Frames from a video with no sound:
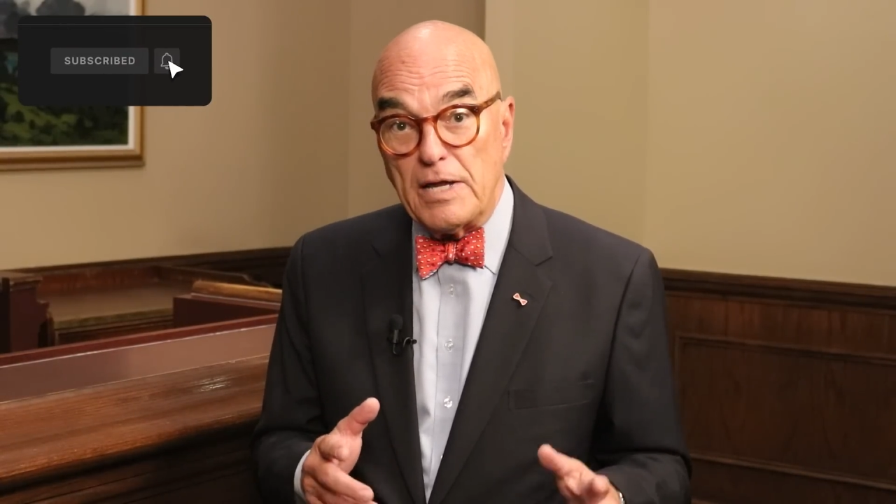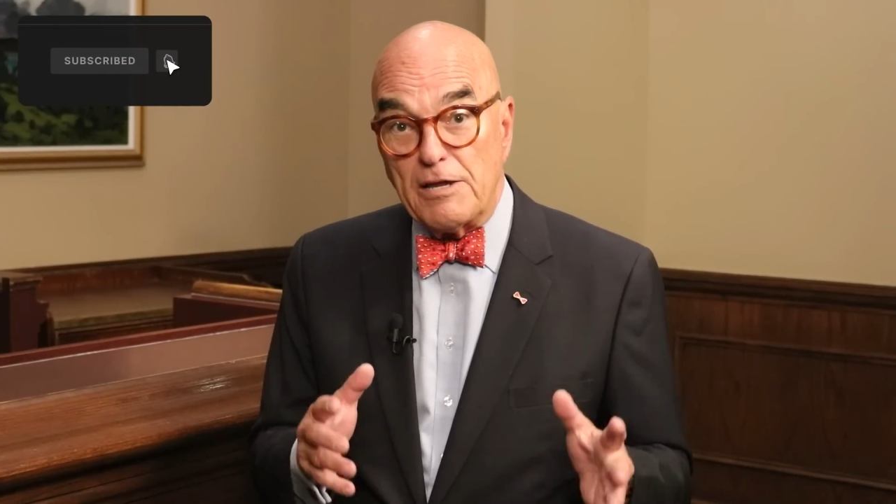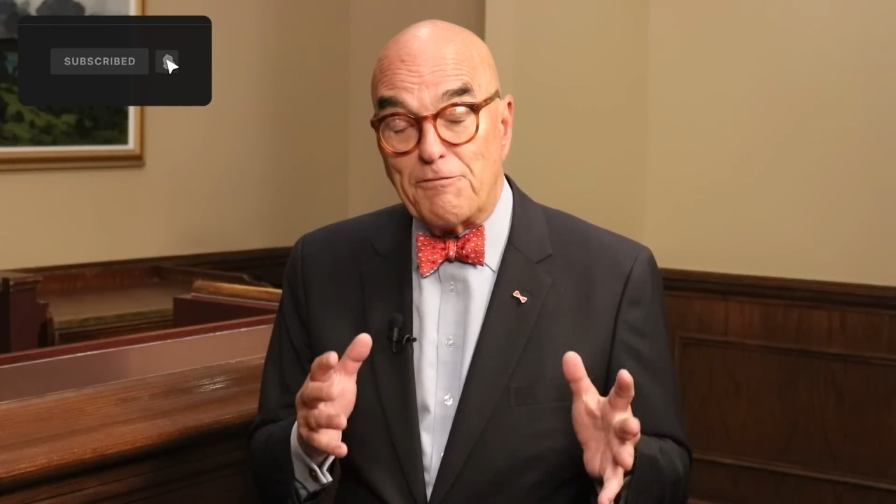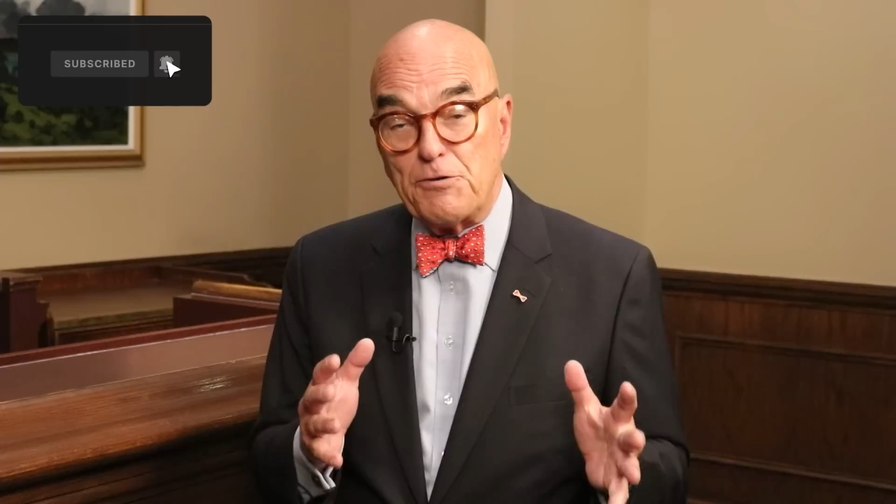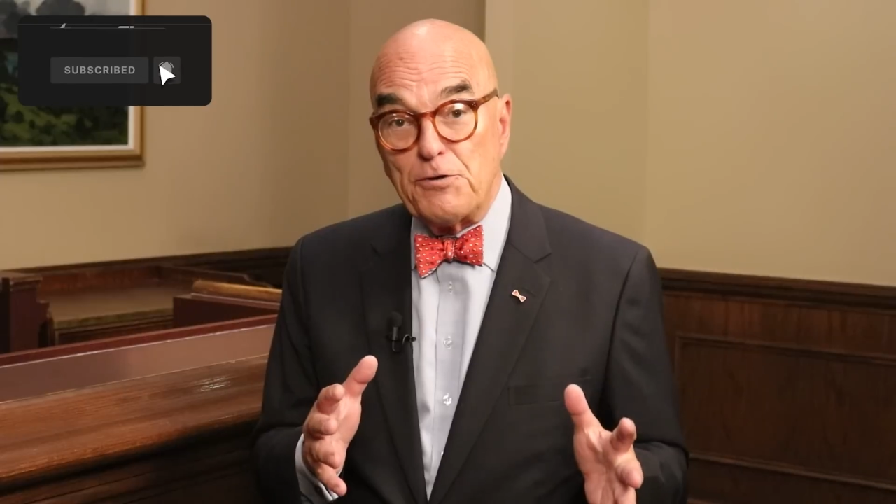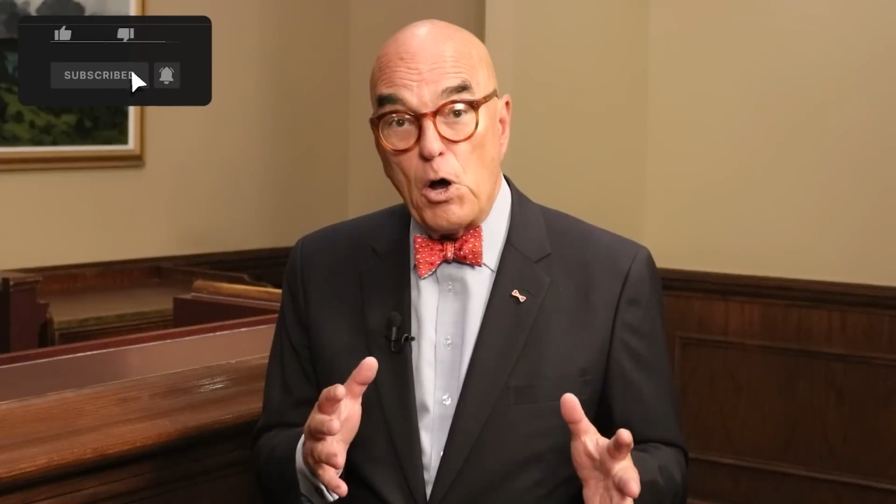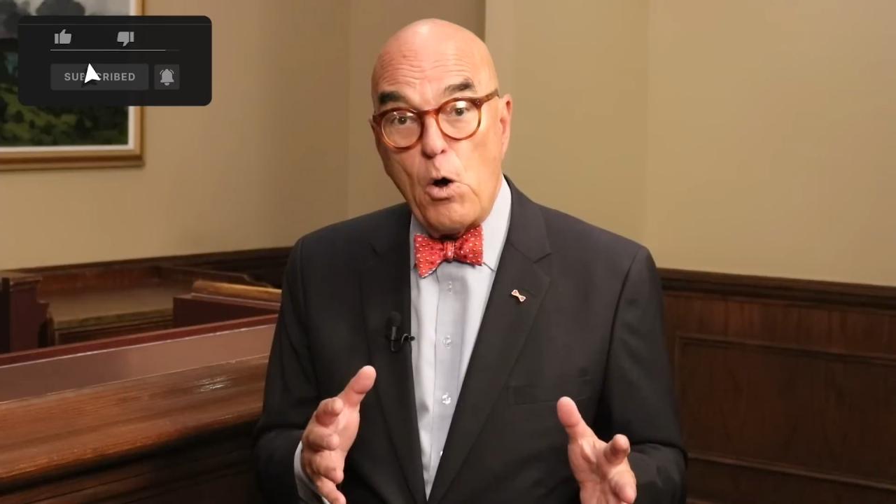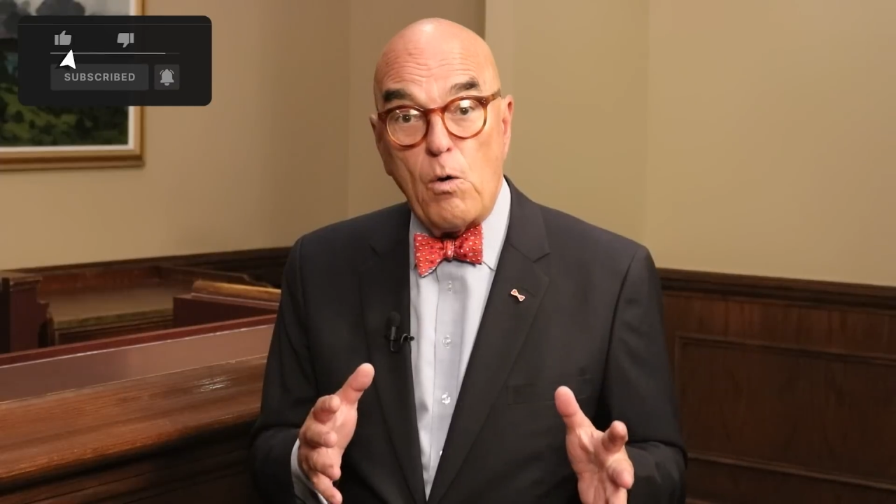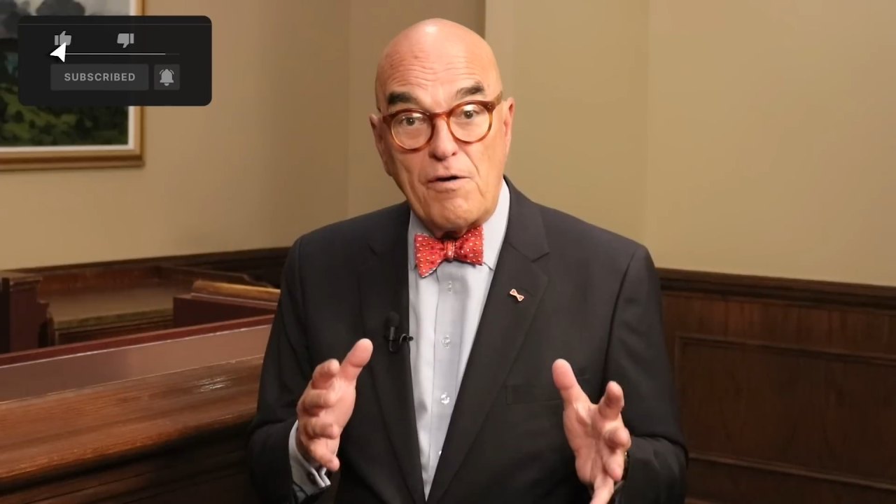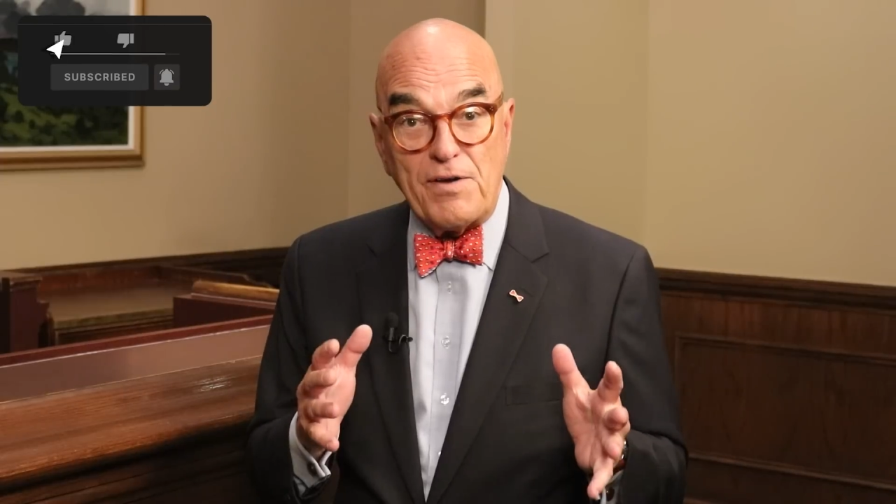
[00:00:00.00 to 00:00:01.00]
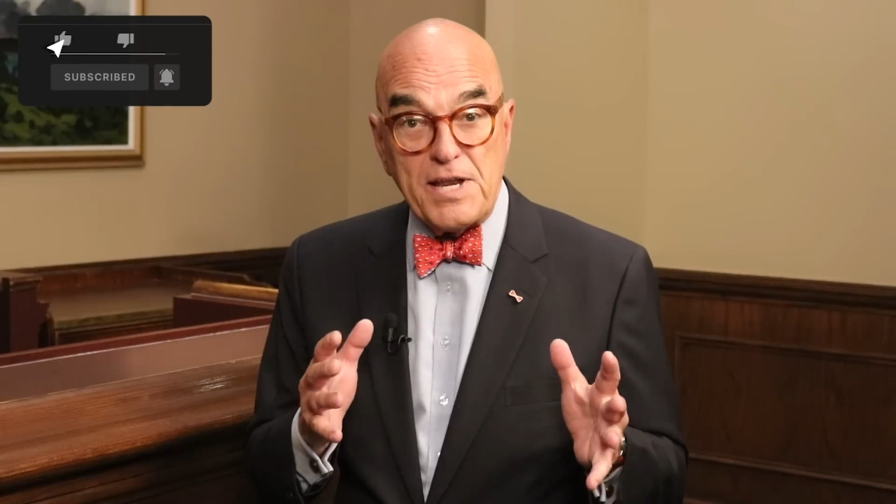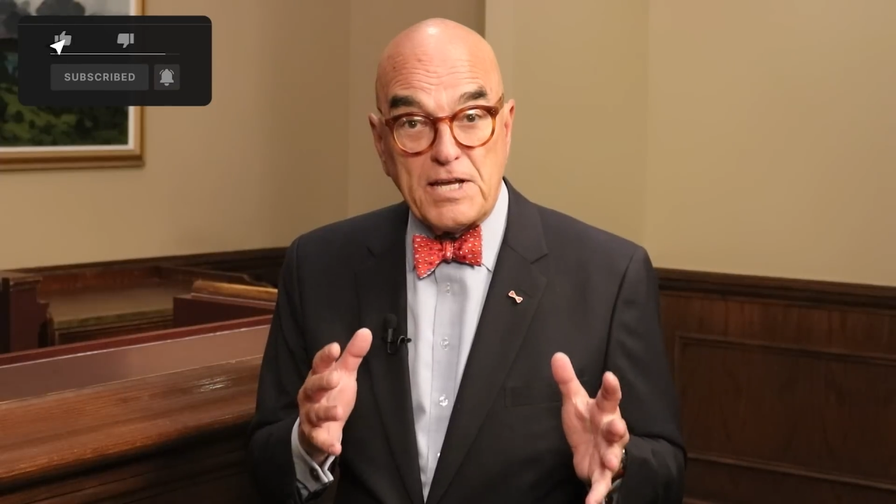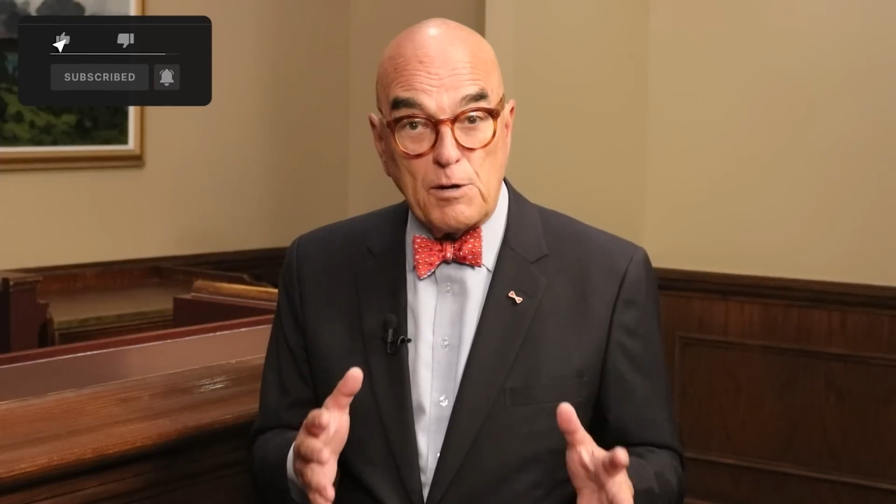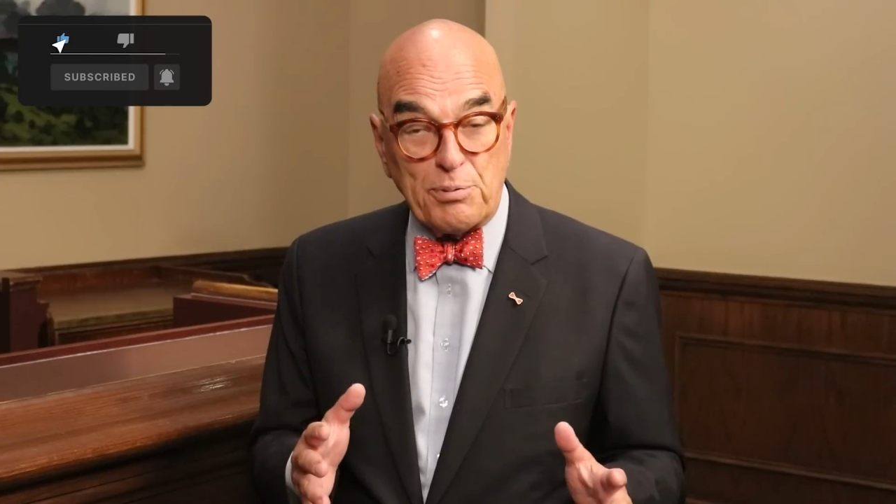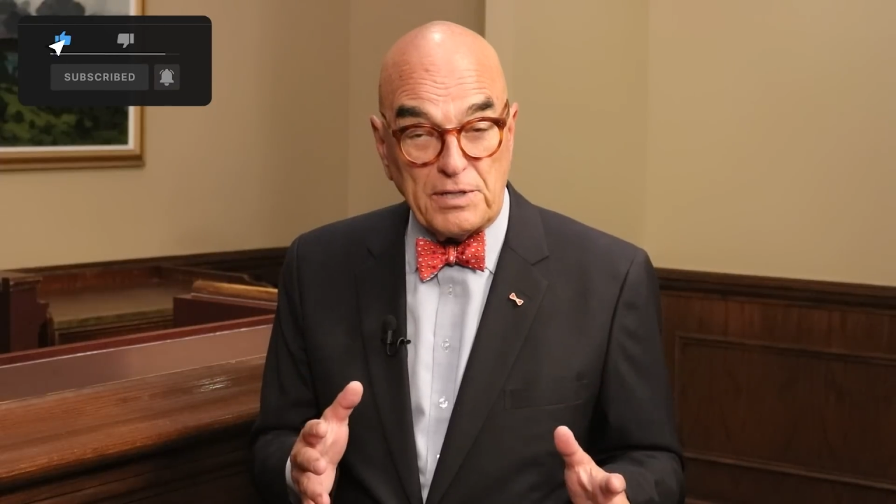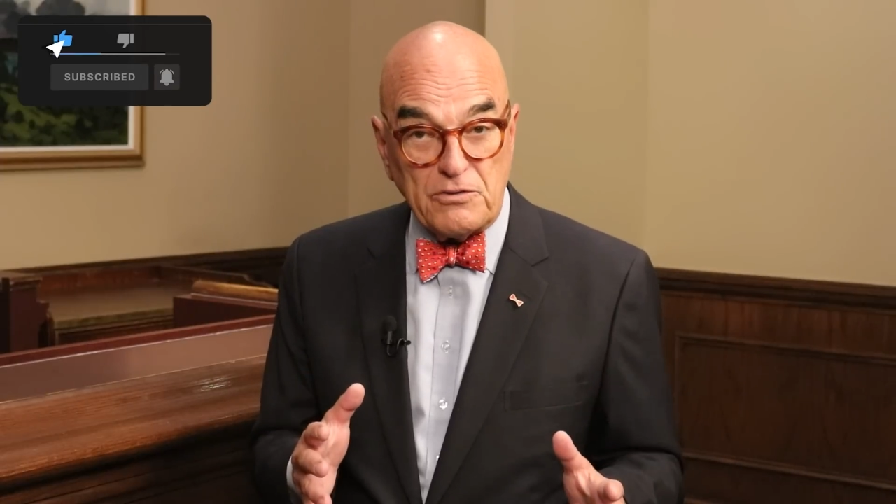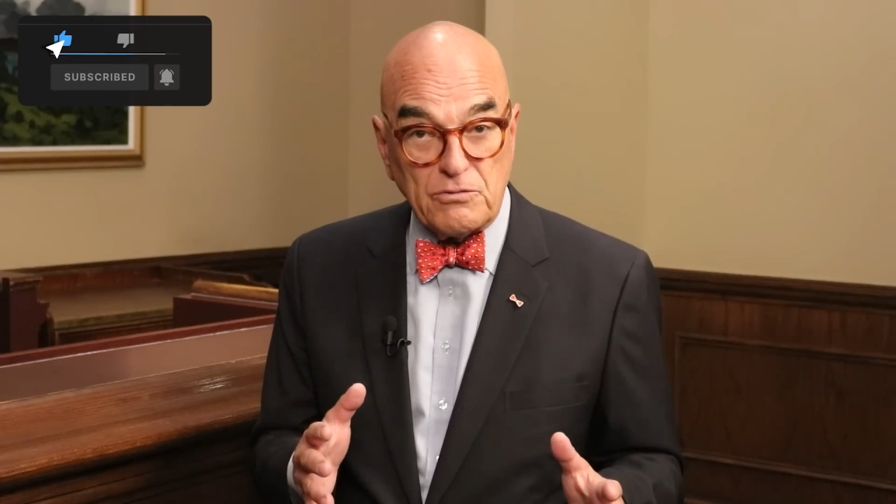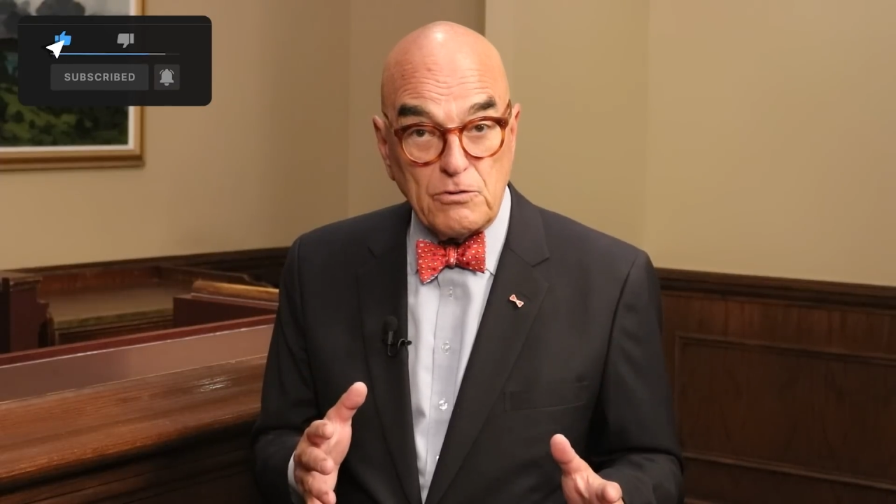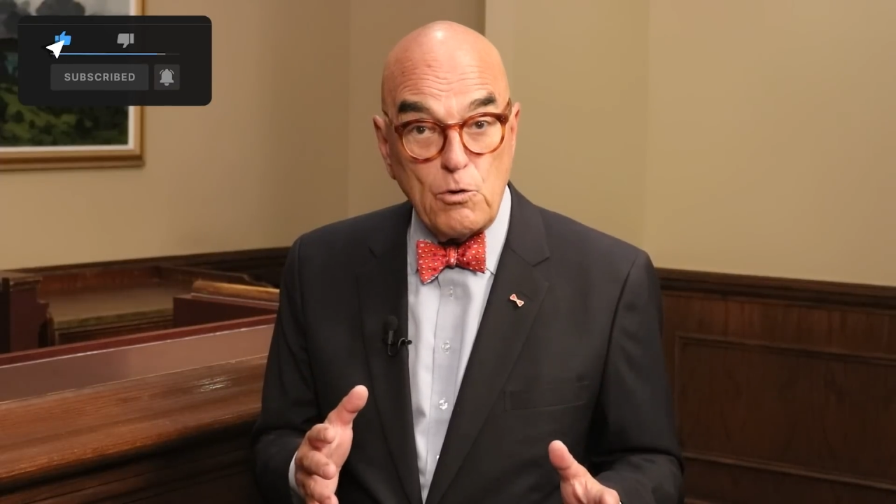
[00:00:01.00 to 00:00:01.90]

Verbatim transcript: If you know of any companies